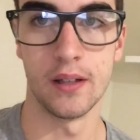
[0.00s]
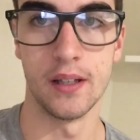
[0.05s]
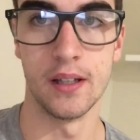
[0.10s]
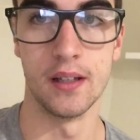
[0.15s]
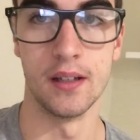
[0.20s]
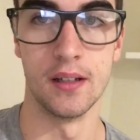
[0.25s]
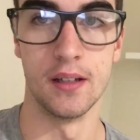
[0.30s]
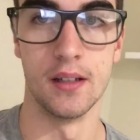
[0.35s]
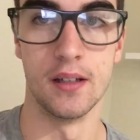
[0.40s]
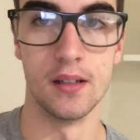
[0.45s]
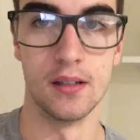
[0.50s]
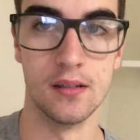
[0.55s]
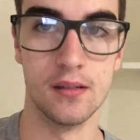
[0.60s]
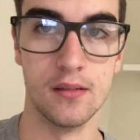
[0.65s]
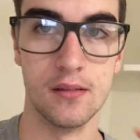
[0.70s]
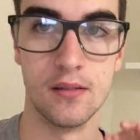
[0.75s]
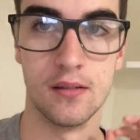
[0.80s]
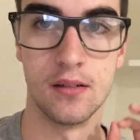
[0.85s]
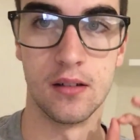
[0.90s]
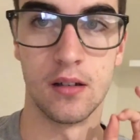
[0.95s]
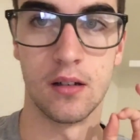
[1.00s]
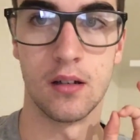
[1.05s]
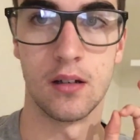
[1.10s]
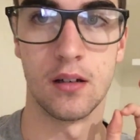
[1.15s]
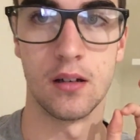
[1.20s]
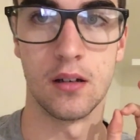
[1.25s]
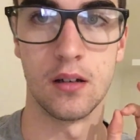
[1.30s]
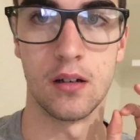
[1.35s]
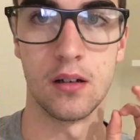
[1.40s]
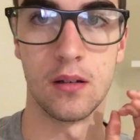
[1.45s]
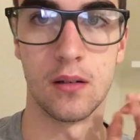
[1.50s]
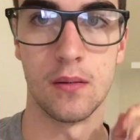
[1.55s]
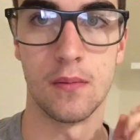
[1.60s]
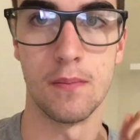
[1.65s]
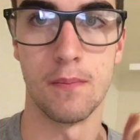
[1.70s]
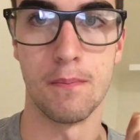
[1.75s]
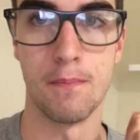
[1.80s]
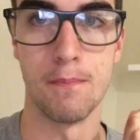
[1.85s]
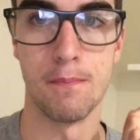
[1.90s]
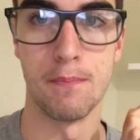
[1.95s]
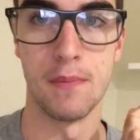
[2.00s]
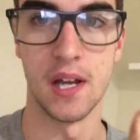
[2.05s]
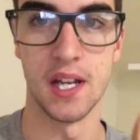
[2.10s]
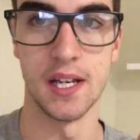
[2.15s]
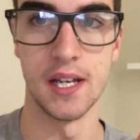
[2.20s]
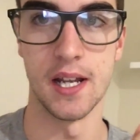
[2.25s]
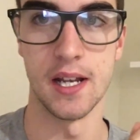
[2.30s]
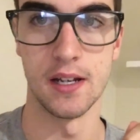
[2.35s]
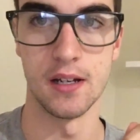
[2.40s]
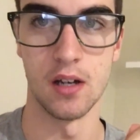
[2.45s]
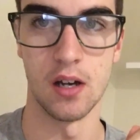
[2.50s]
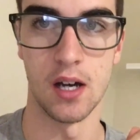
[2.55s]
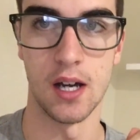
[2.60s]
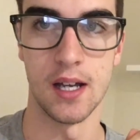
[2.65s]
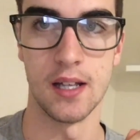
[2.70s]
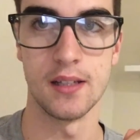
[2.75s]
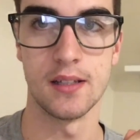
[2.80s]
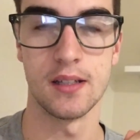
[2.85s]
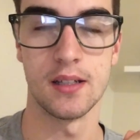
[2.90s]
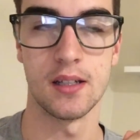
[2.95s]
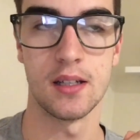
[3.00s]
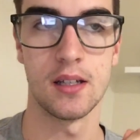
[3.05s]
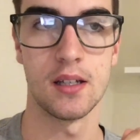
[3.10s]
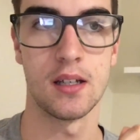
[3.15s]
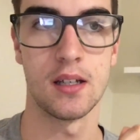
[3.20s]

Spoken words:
It is Monday night.